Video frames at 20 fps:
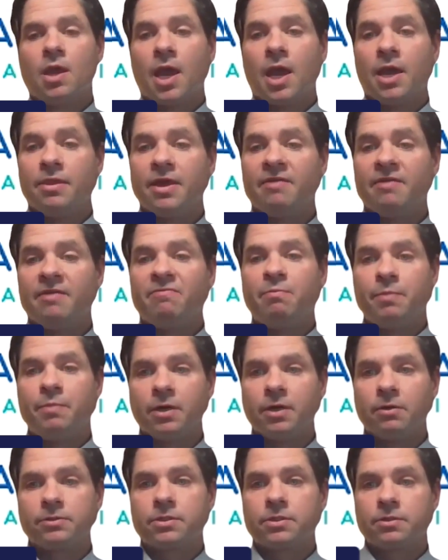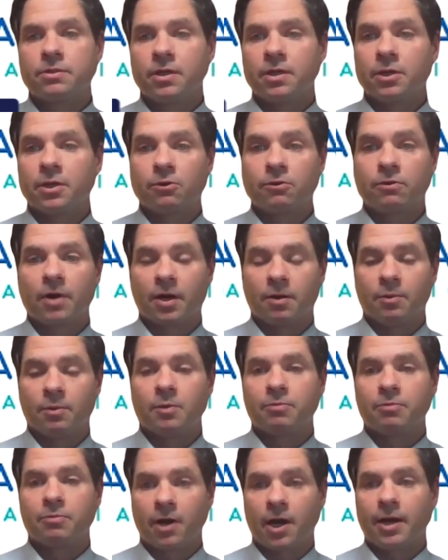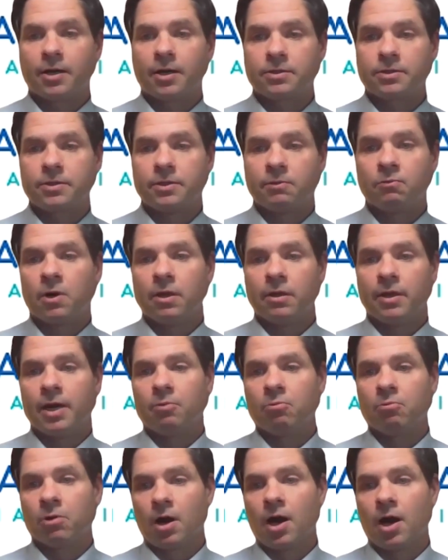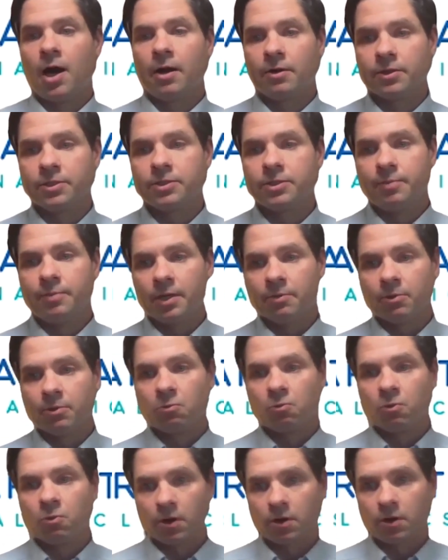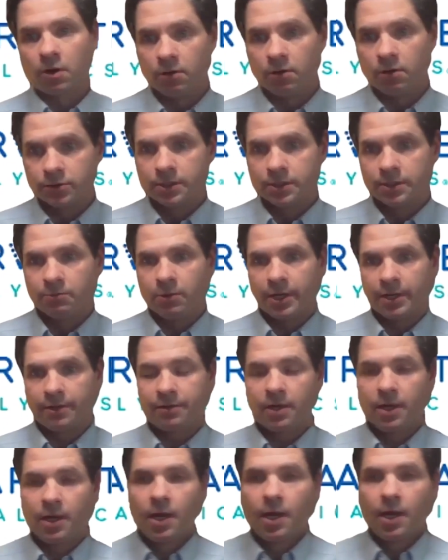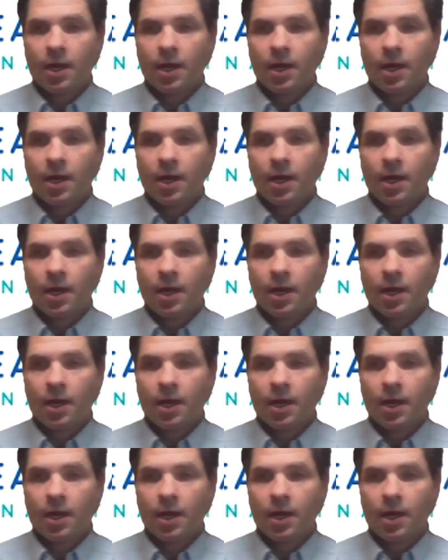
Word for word: and they've built an incredible product and one that we're honored to be able to work closely with.